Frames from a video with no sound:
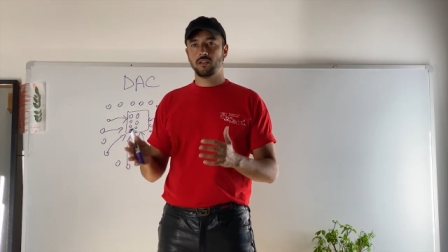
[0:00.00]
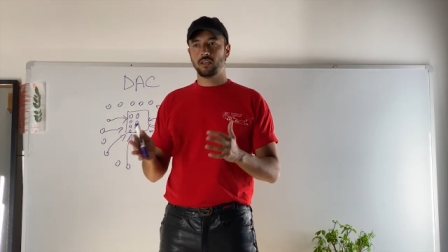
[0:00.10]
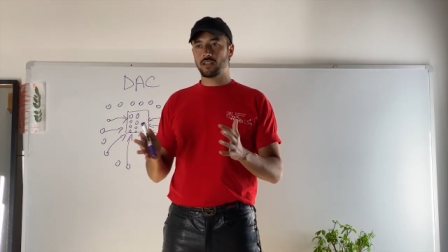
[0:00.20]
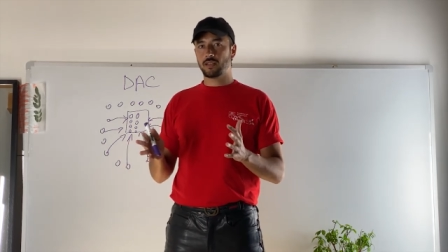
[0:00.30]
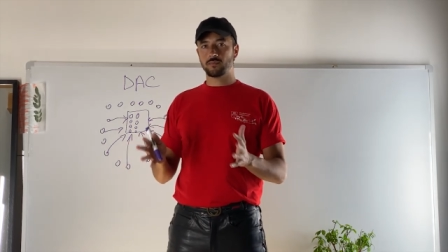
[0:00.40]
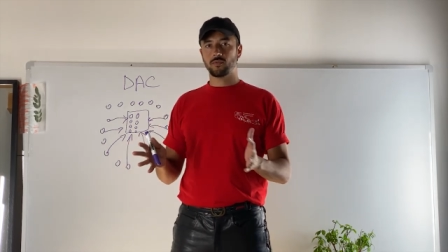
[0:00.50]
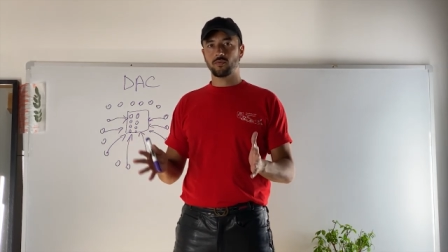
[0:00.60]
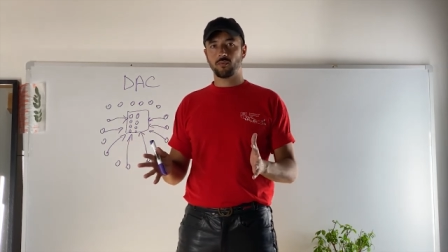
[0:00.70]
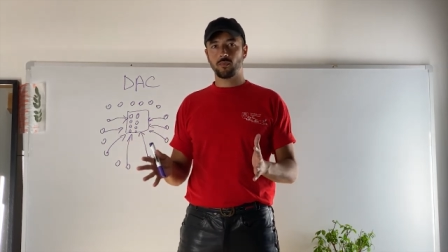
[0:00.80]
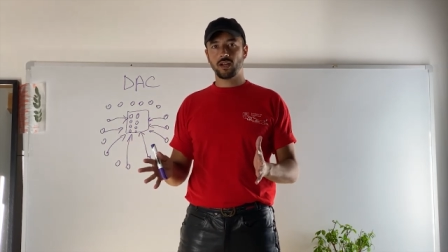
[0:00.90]
in terms of
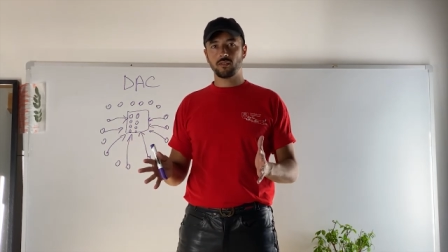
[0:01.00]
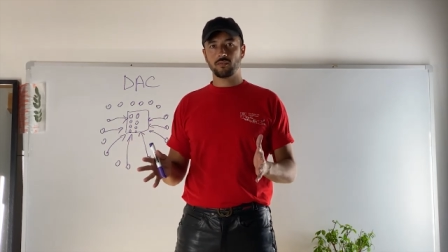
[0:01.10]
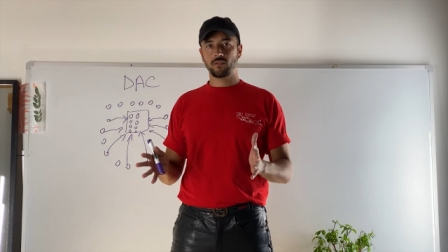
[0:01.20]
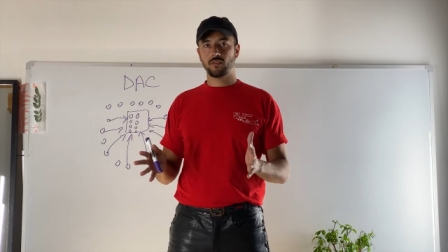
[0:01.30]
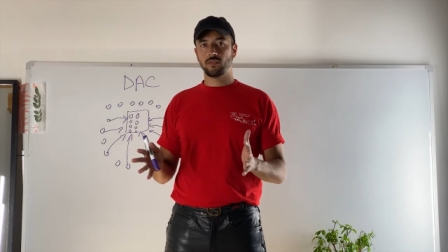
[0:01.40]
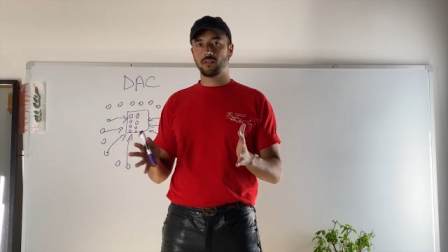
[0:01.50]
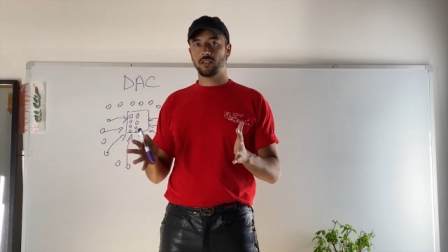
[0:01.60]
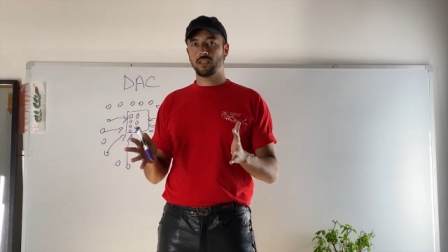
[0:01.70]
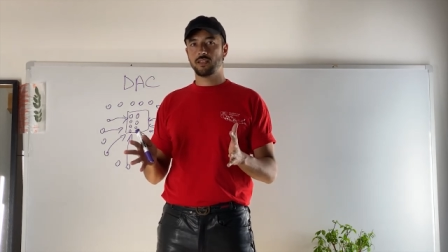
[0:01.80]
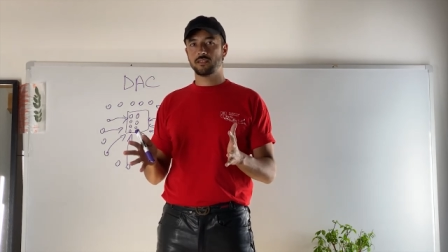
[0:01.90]
wealth
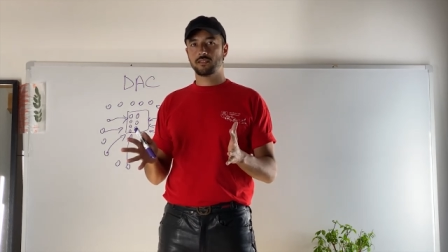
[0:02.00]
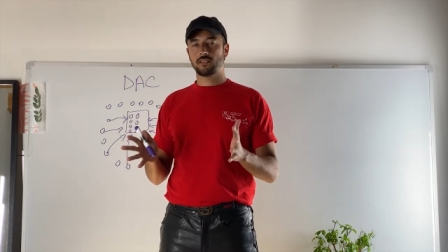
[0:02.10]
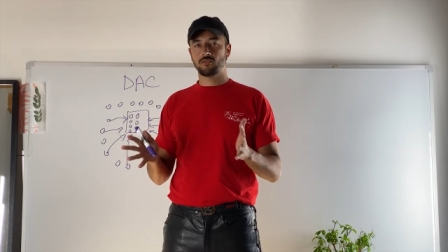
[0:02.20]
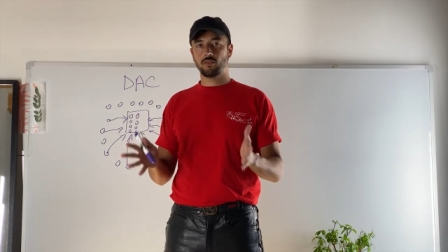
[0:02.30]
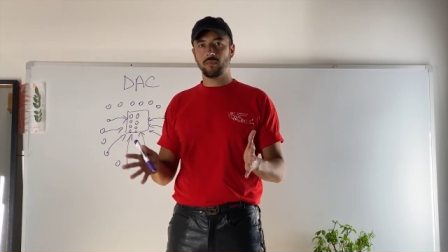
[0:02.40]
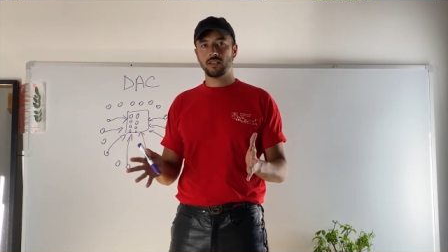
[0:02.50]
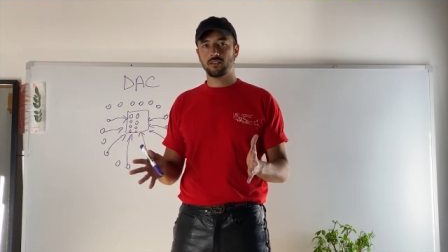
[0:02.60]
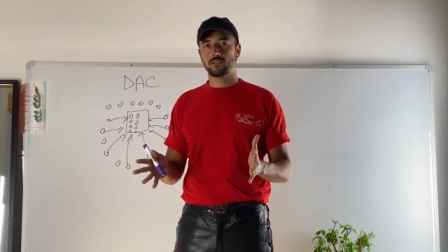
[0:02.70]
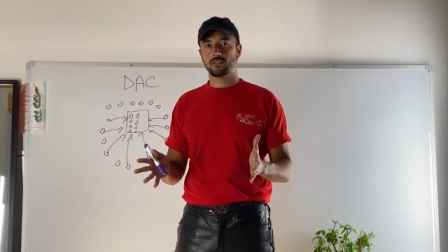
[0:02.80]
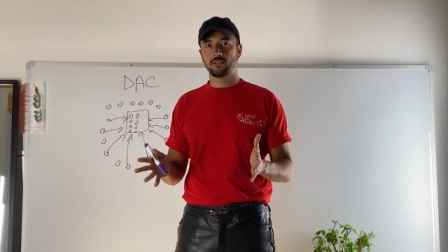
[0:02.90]
is
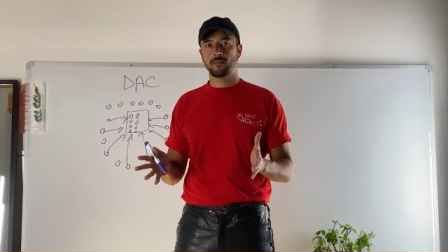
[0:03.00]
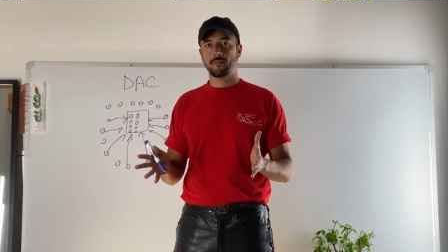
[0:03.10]
tremendous.